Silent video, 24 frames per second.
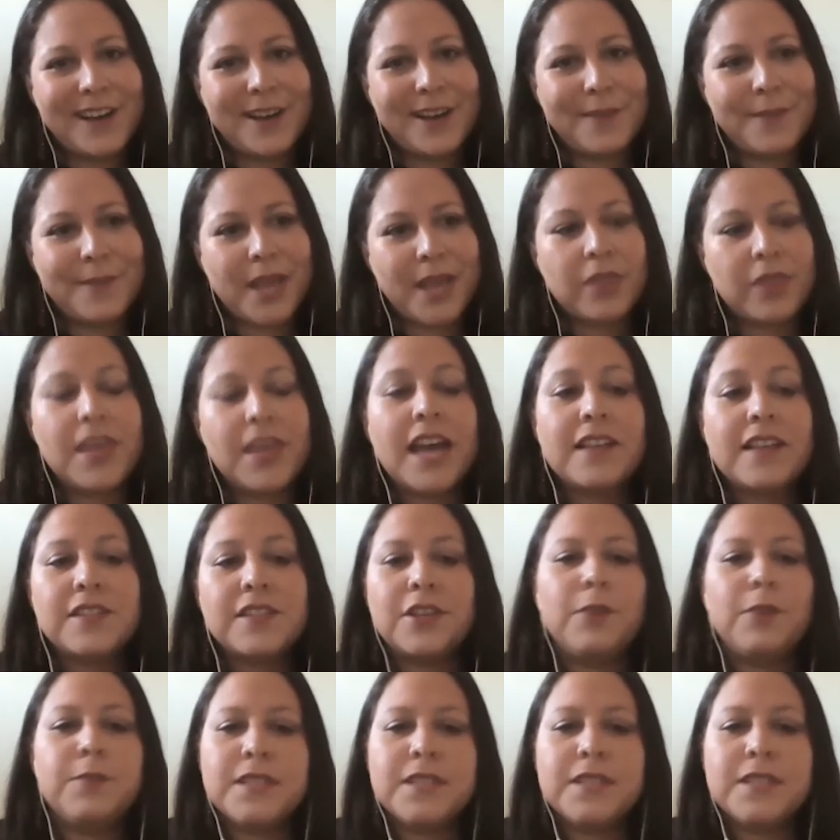That
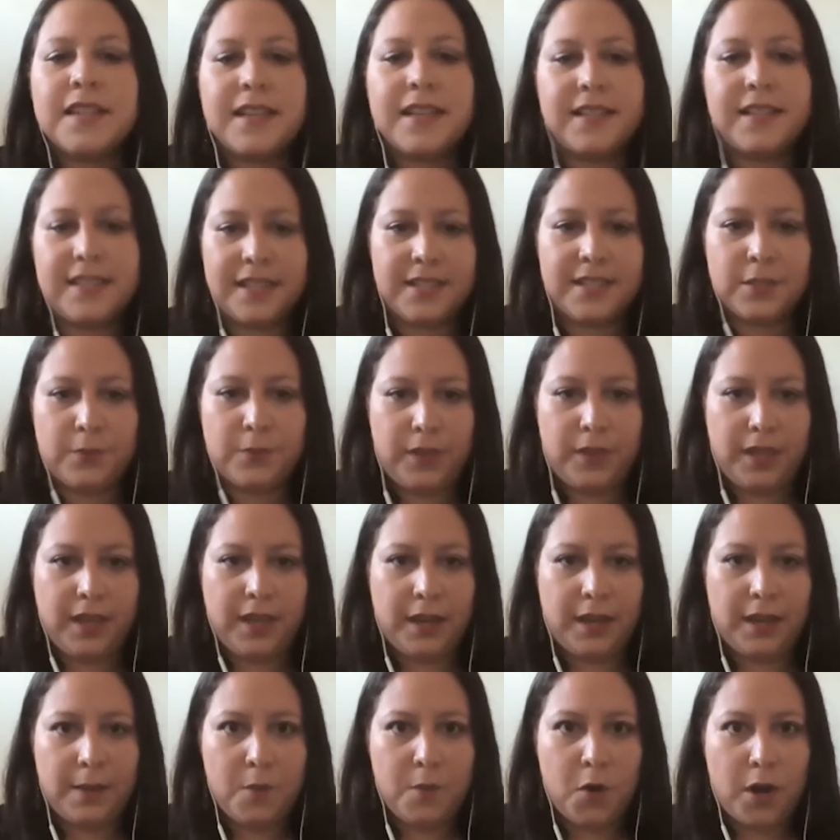scope doesn't exist really
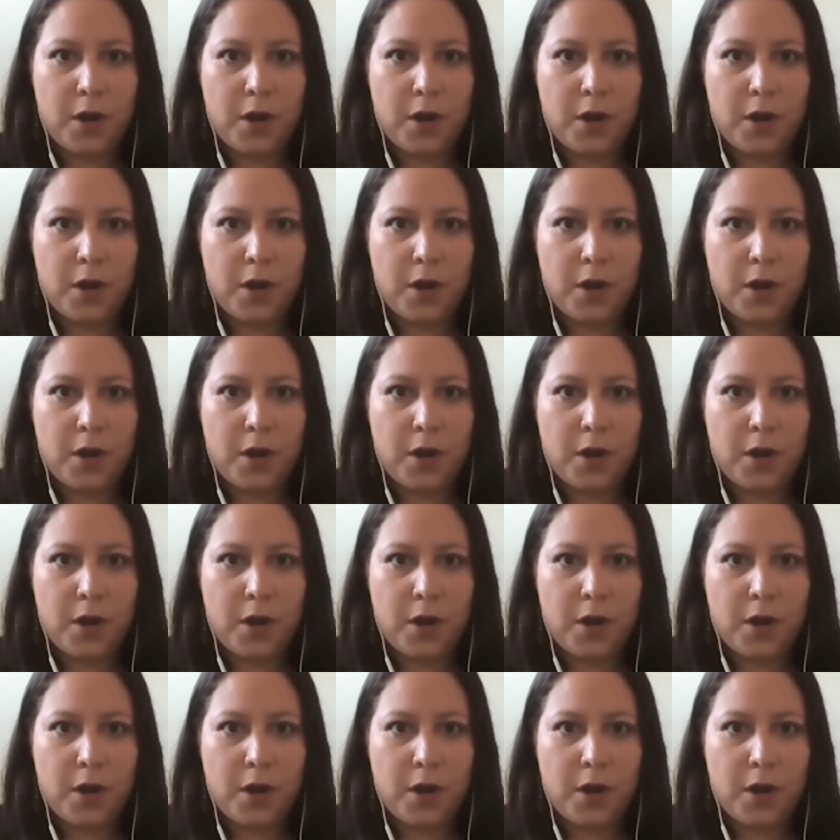anymore,